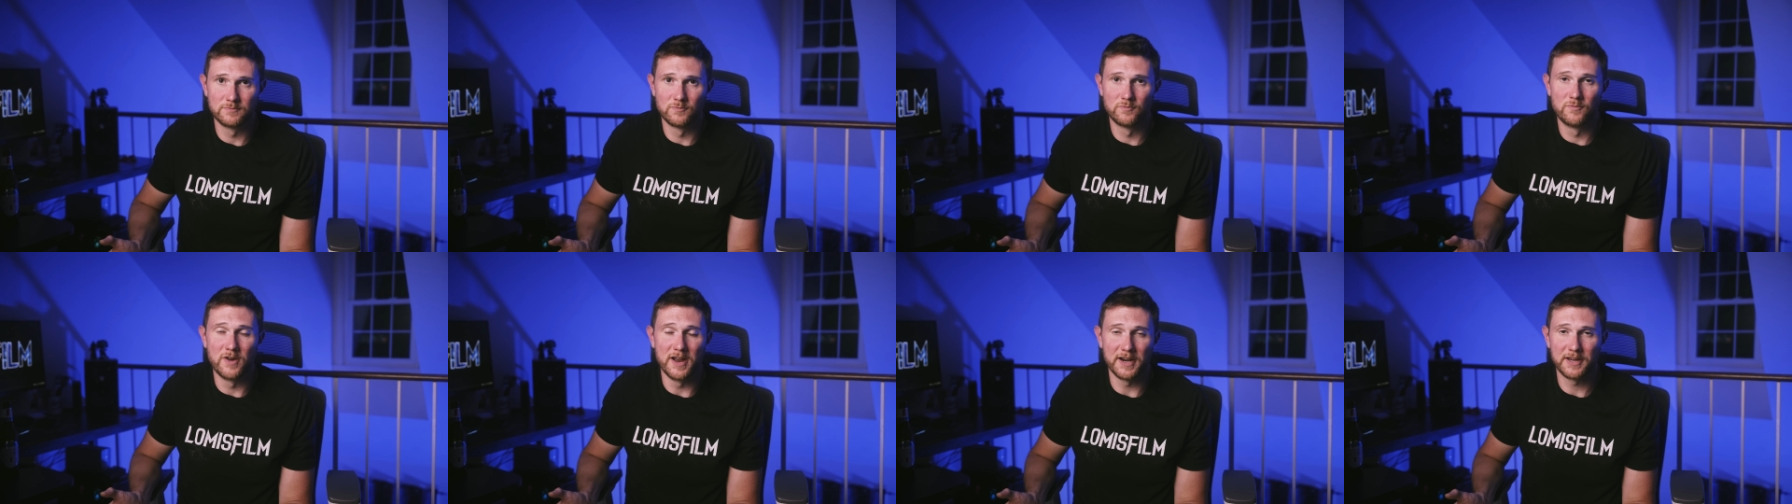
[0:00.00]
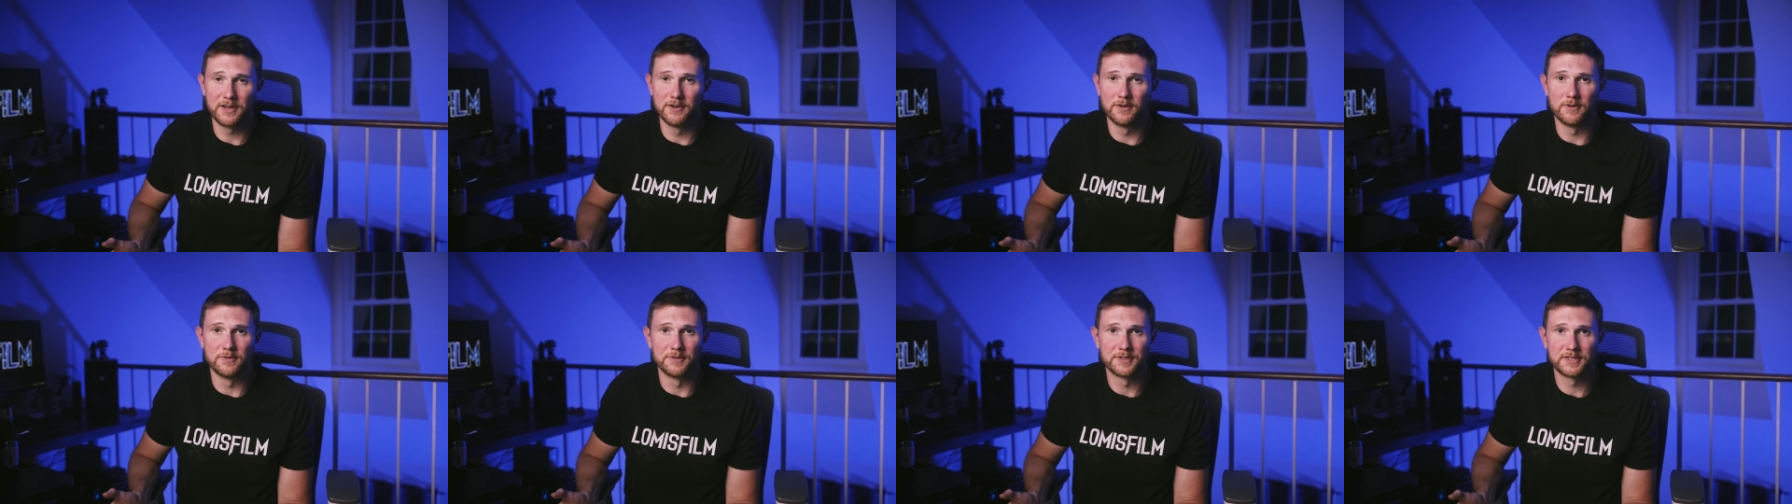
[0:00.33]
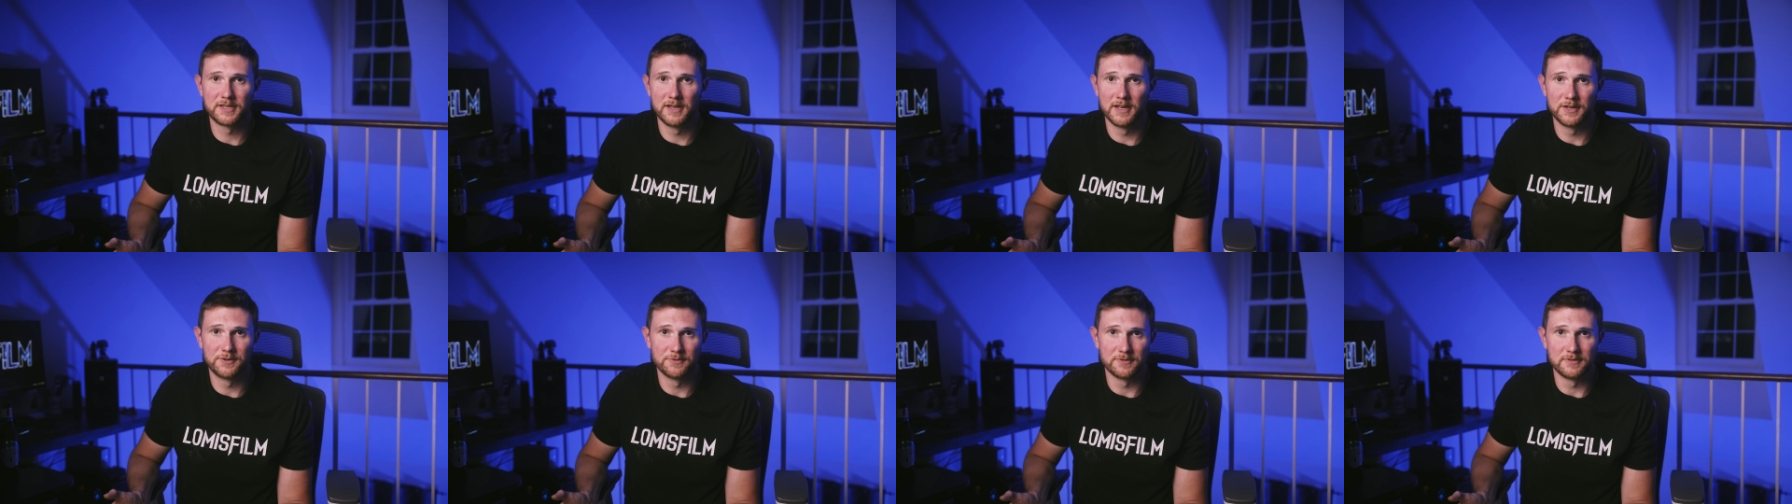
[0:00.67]
wreck your whole
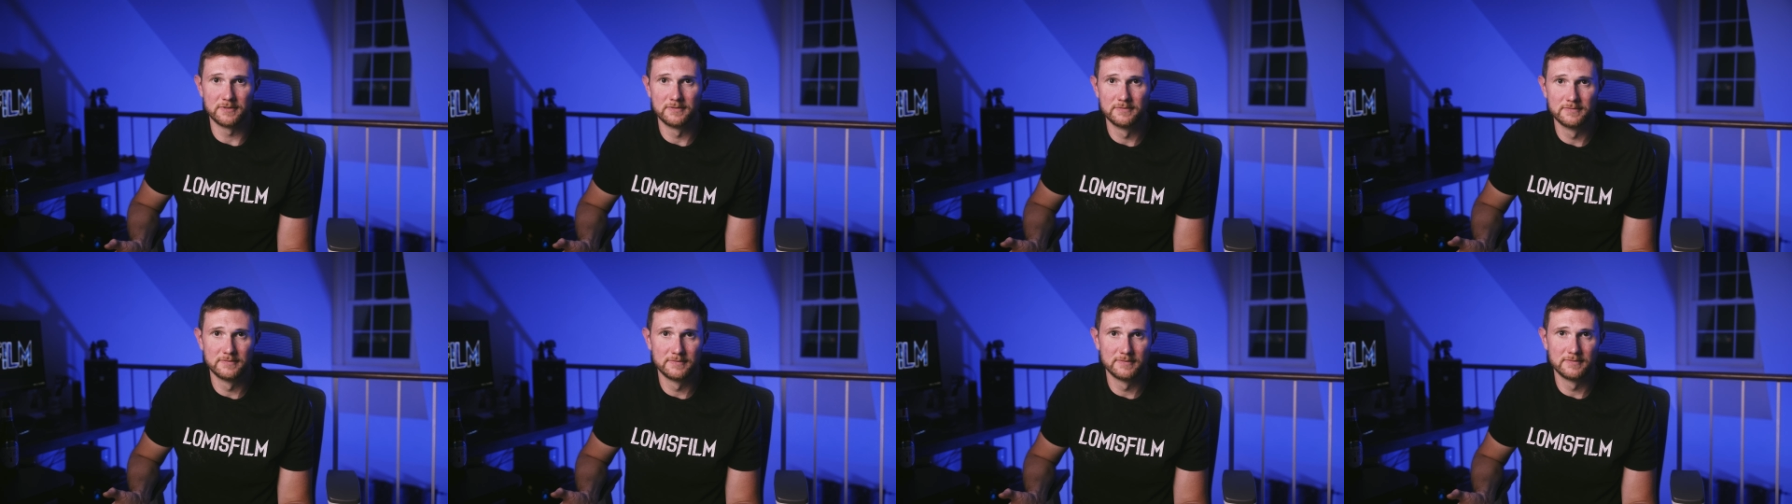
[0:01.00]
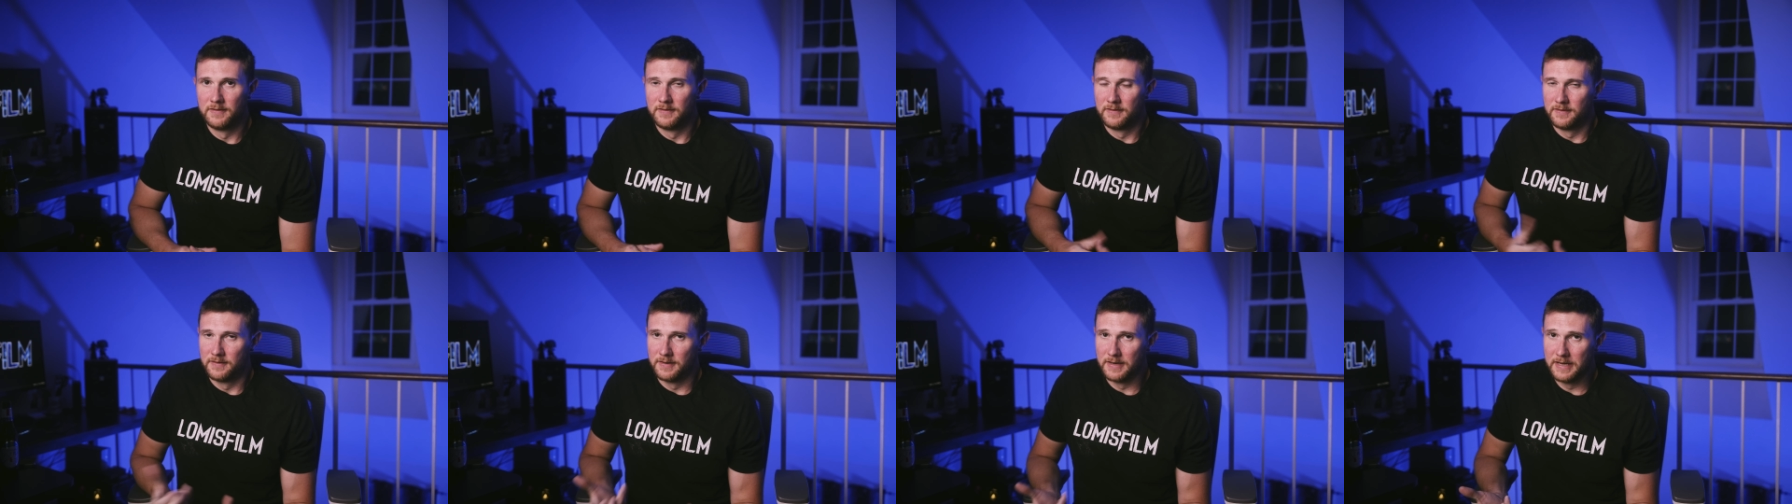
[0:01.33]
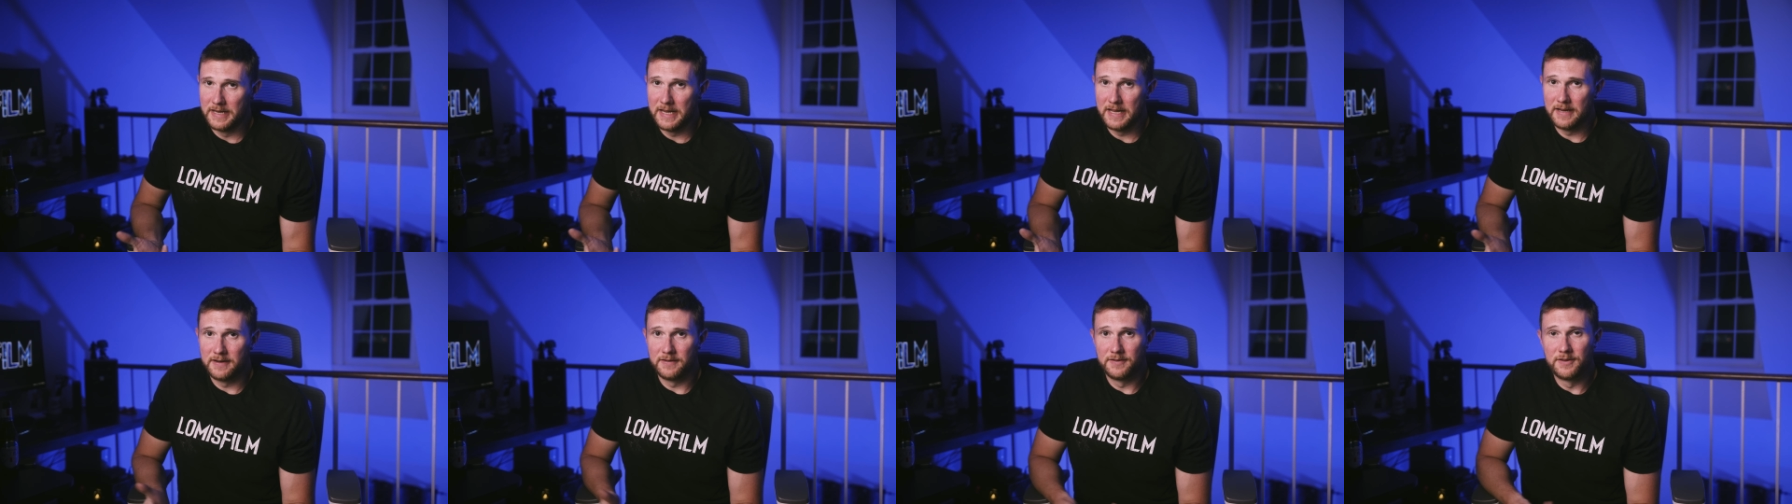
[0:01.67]
schedule.
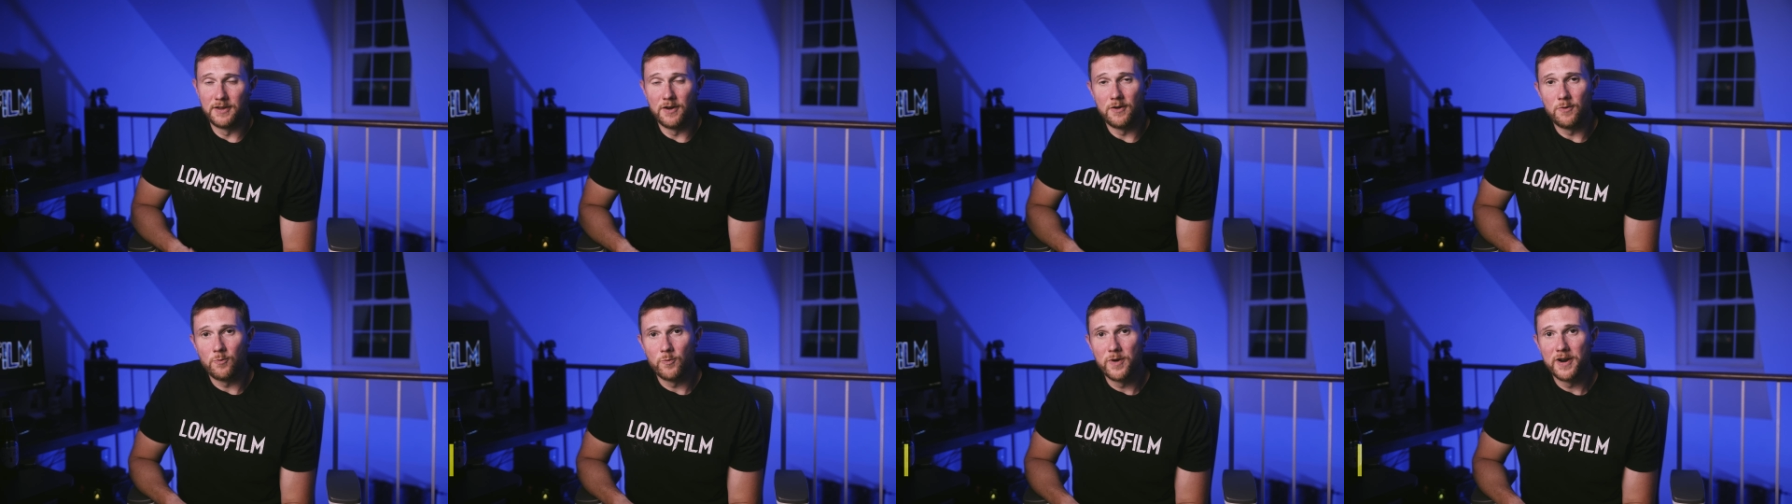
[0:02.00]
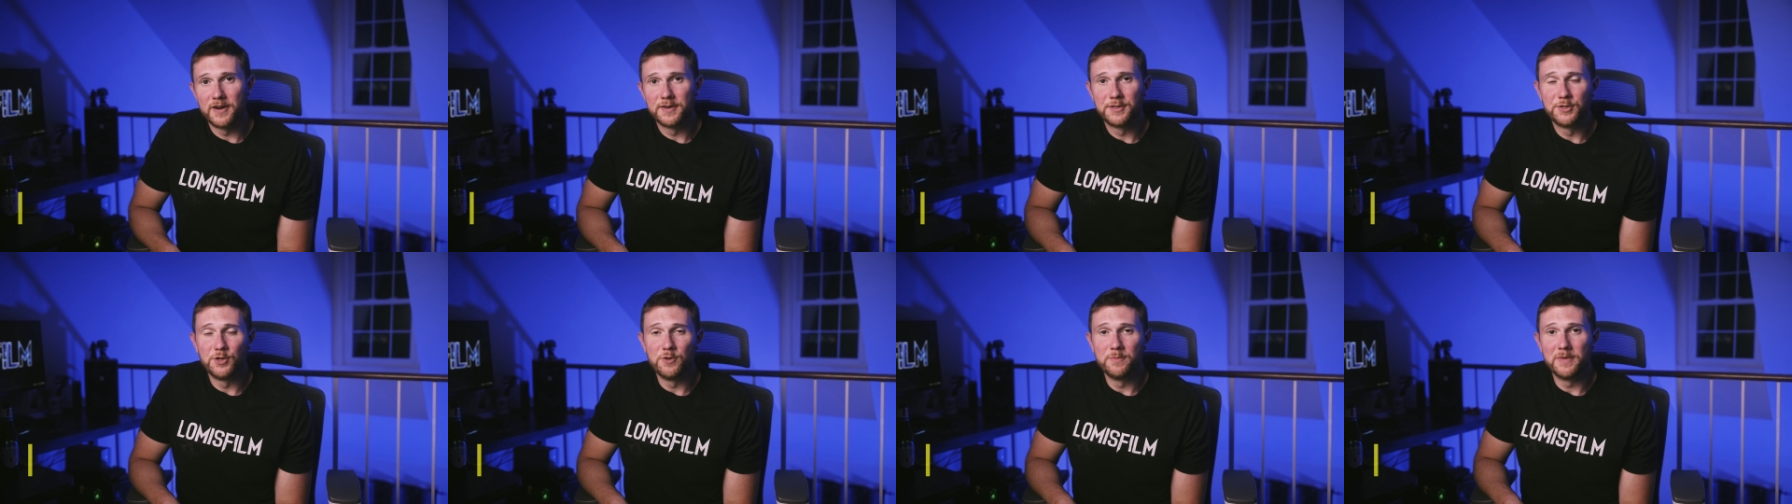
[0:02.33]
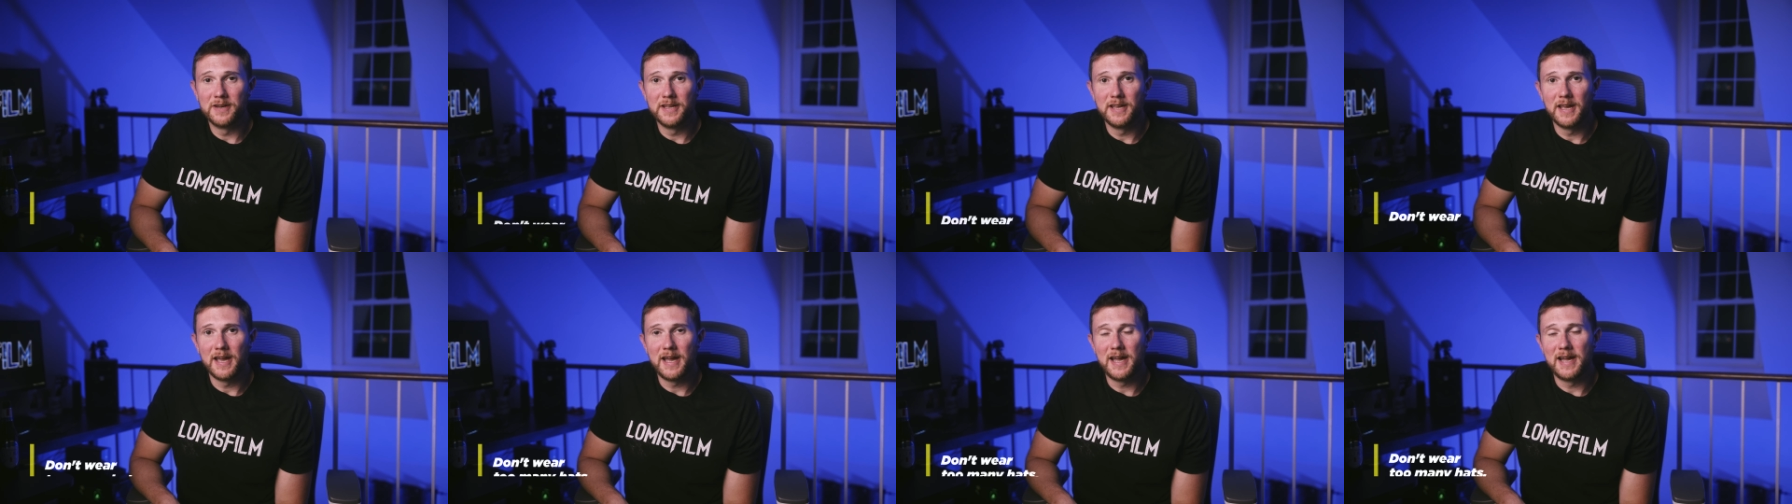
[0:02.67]
Again, don't wear too
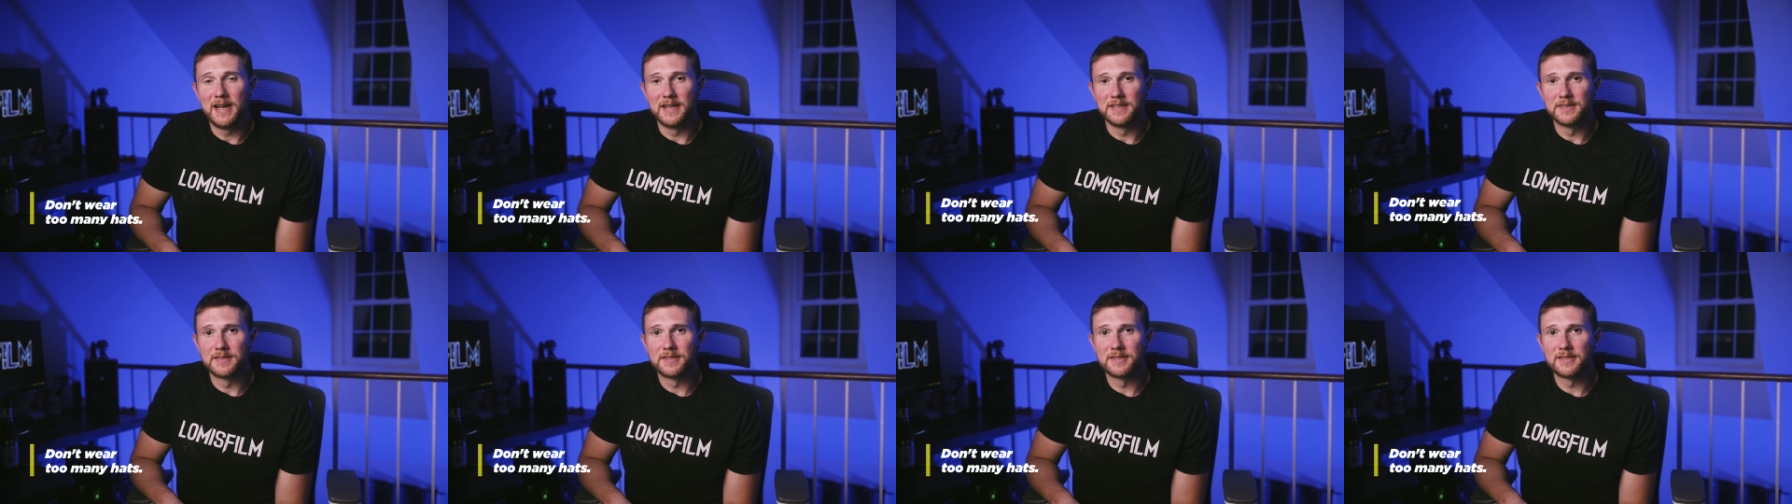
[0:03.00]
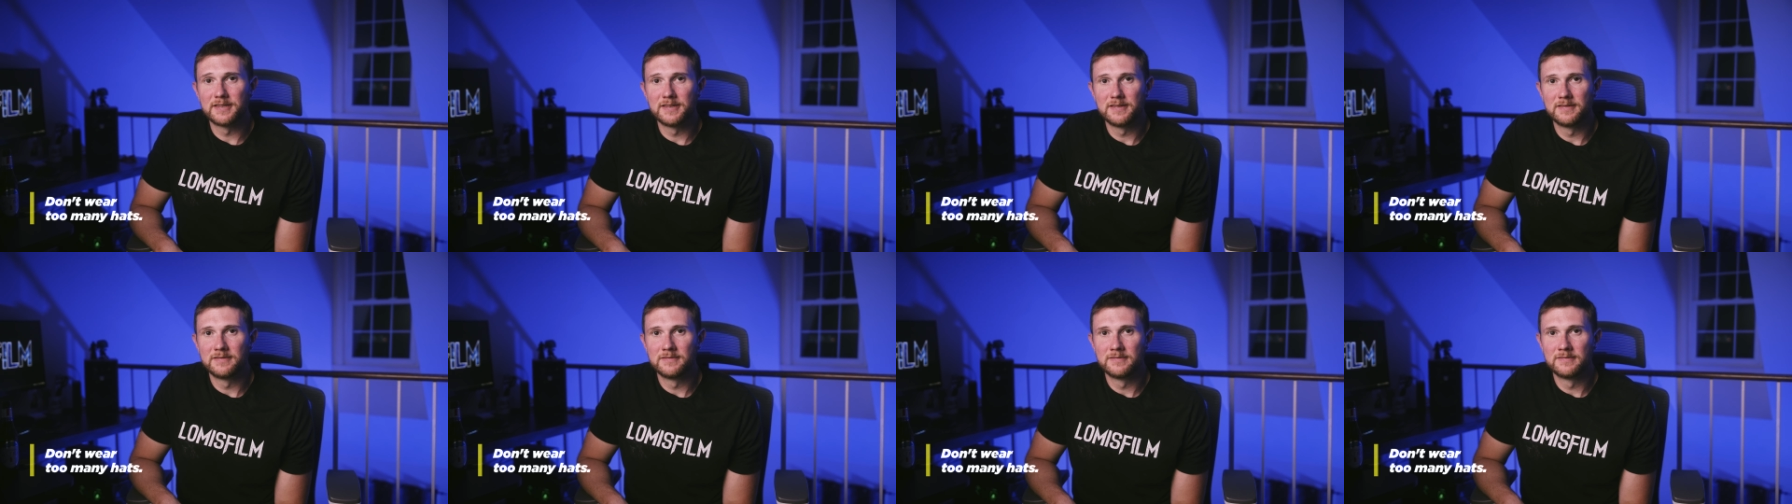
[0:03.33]
many hats.